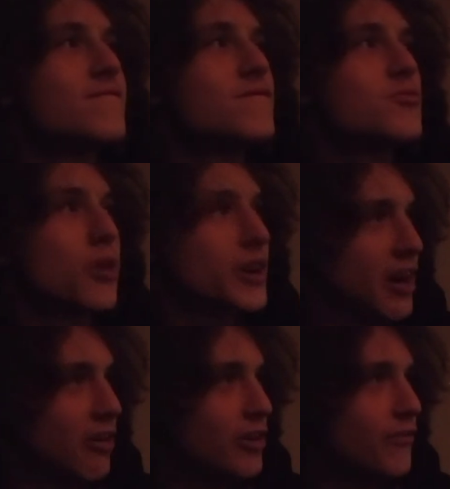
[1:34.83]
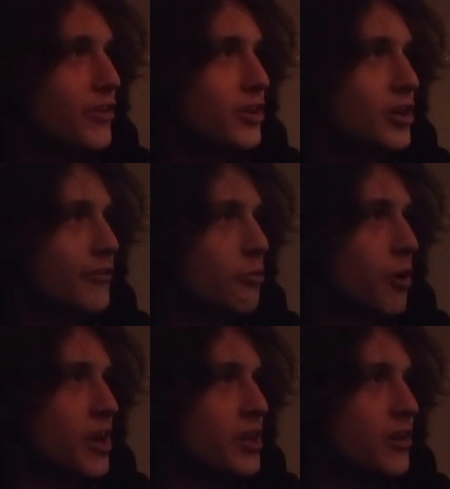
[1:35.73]
One hour of a of a
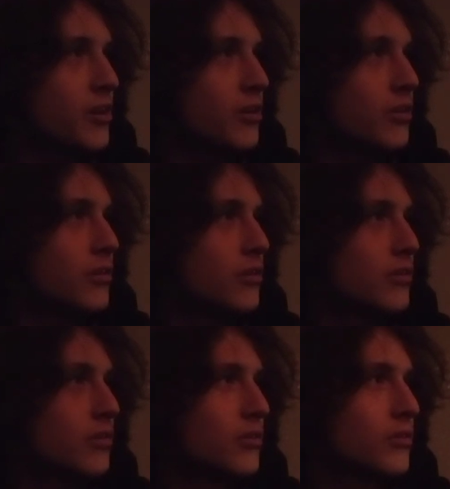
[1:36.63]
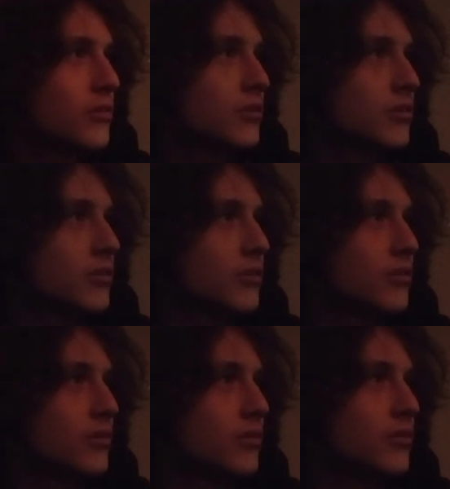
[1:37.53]
wait. Of
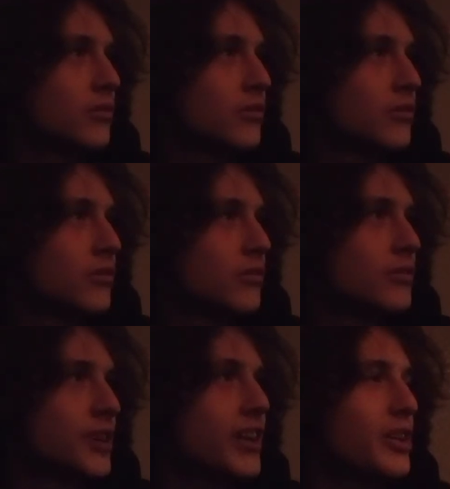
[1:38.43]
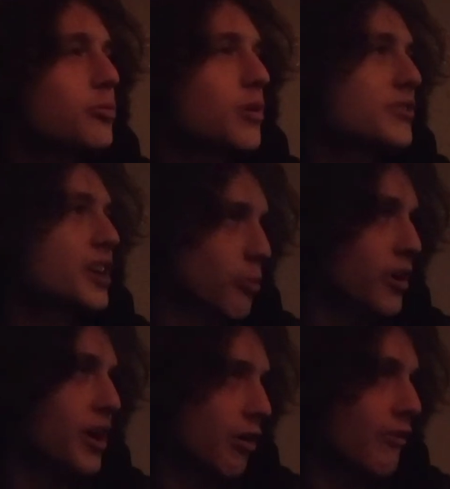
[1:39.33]
somebody watching the. Yeah, that's what I'm saying. One
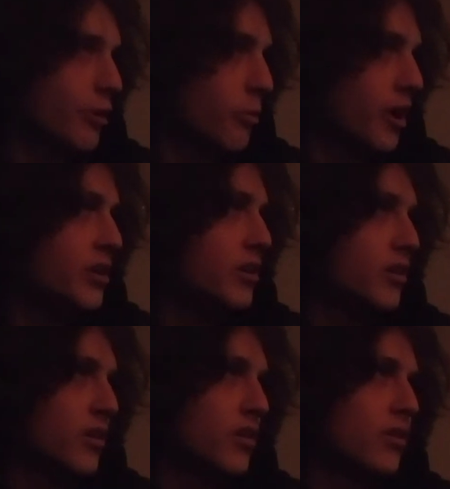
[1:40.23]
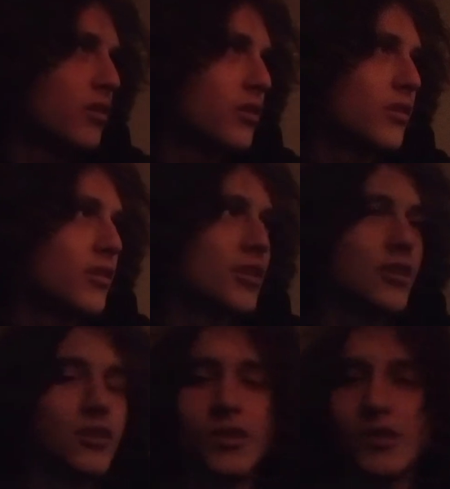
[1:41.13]
hour of a wait. Yes.
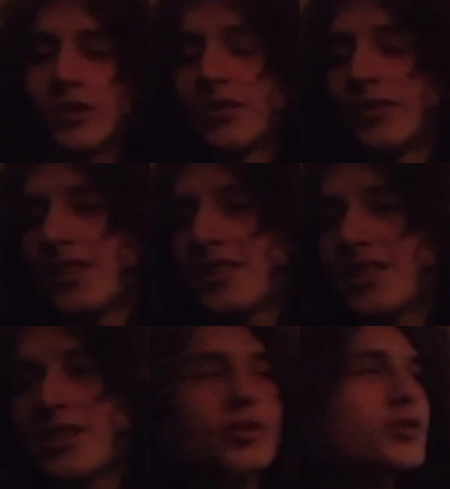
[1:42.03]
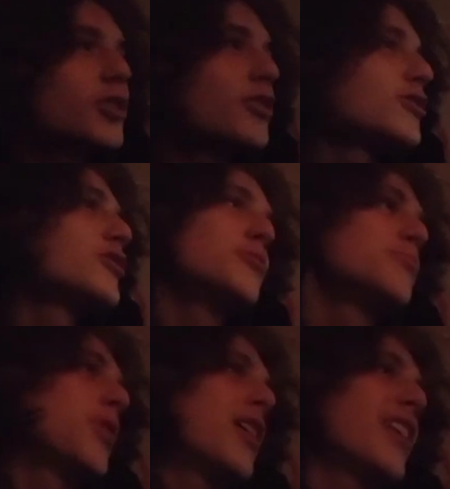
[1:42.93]
That's it. So so
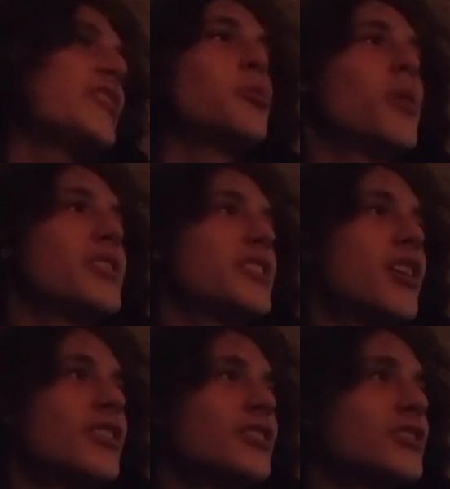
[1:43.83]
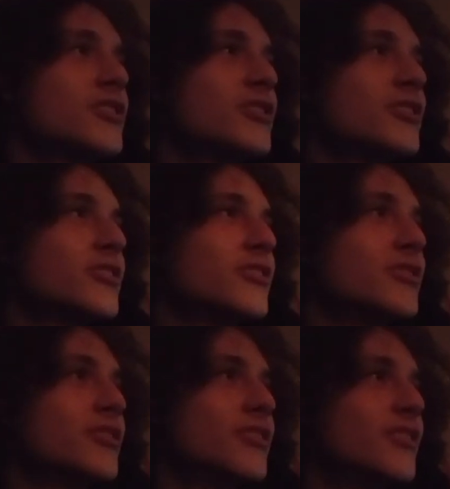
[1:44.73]
probably like twenty dollars.
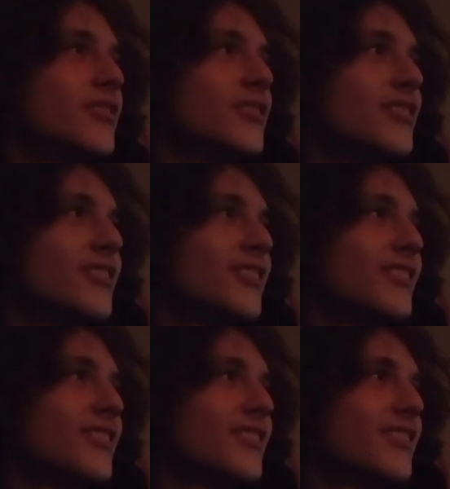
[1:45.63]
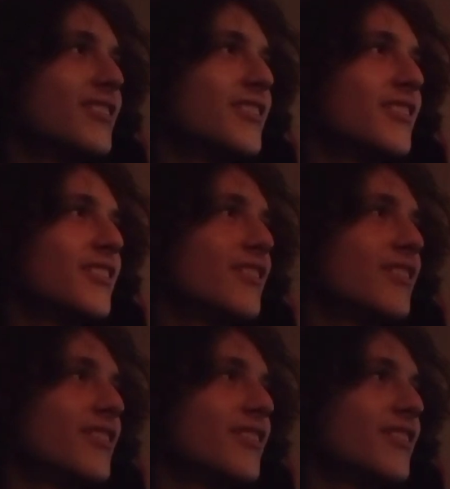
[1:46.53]
Twenty dollars.
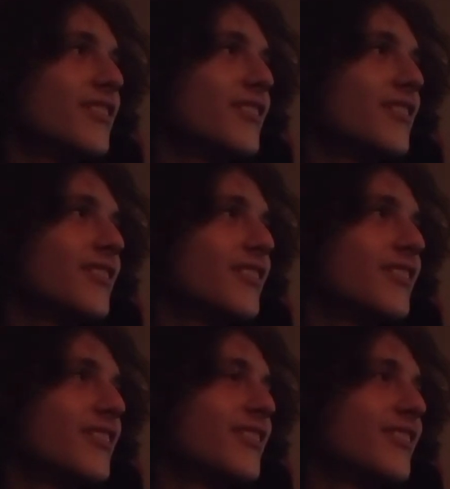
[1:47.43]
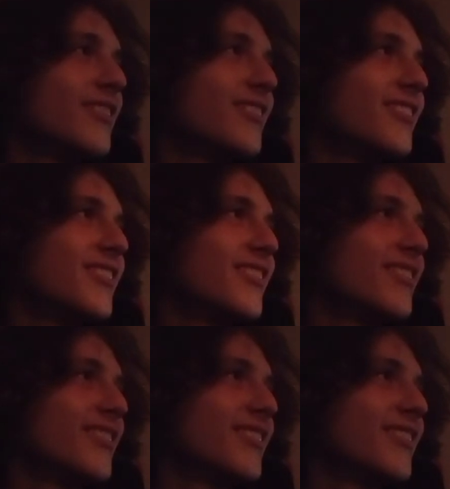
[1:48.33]
That is
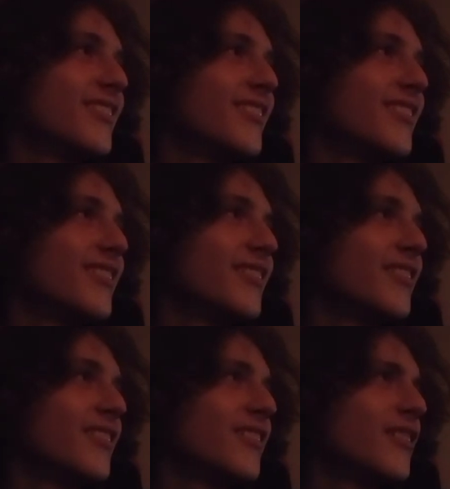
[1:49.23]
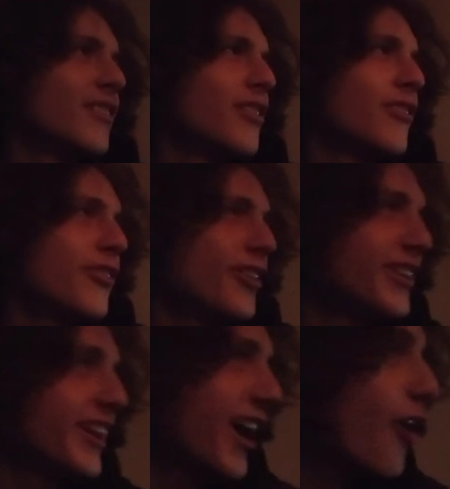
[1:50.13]
expensive as fuck.
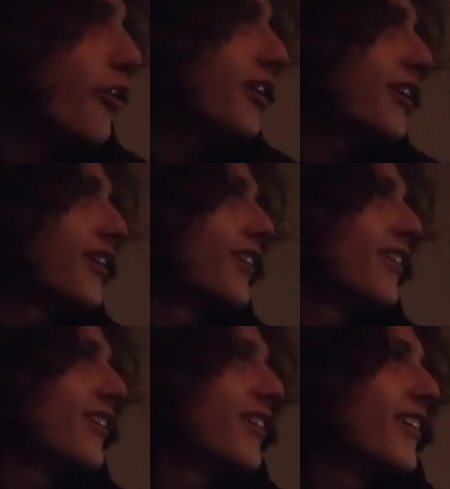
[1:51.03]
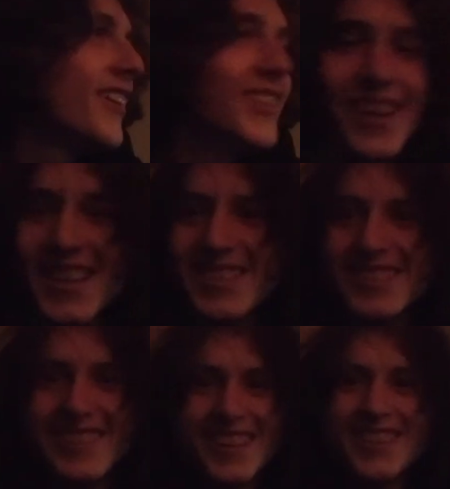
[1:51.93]
For an hour. That's
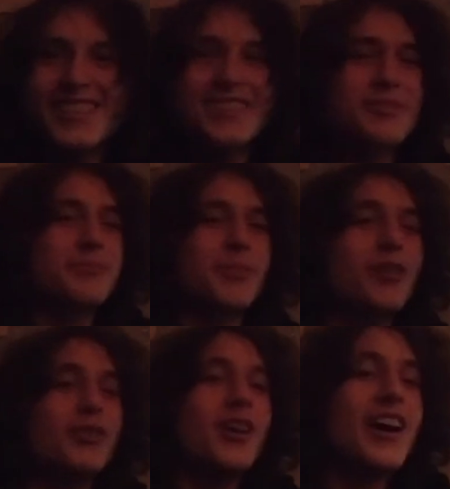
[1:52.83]
nothing, bro.